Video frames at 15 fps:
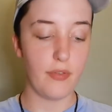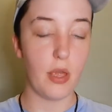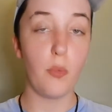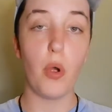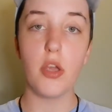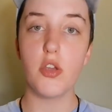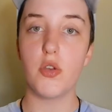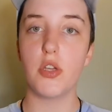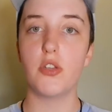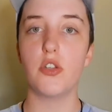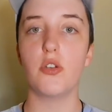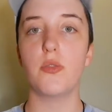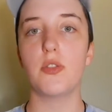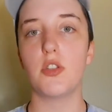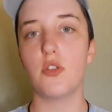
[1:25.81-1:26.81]
and what you can
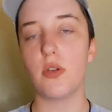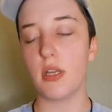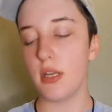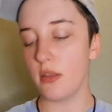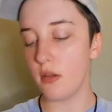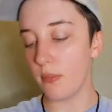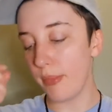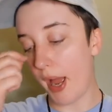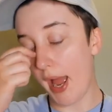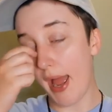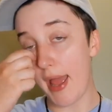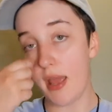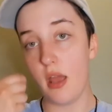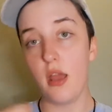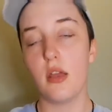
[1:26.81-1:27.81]
do is you can either
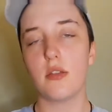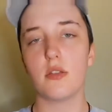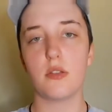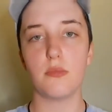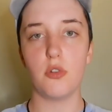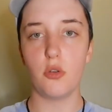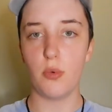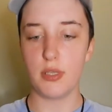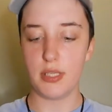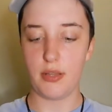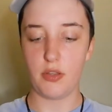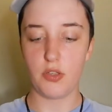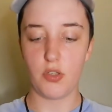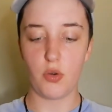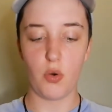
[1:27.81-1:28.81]
buy some new ones at
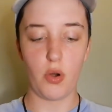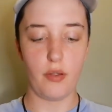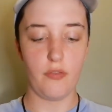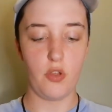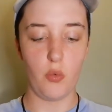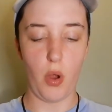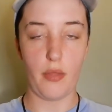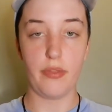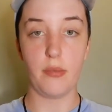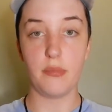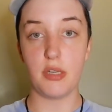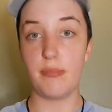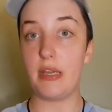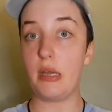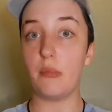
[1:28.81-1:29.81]
the store if you want them
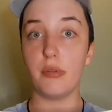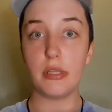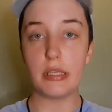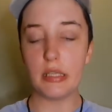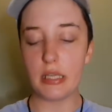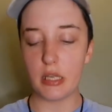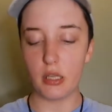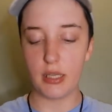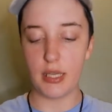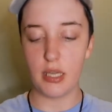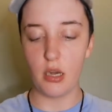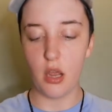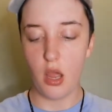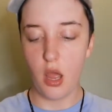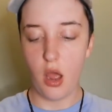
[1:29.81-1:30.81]
to be completely clean,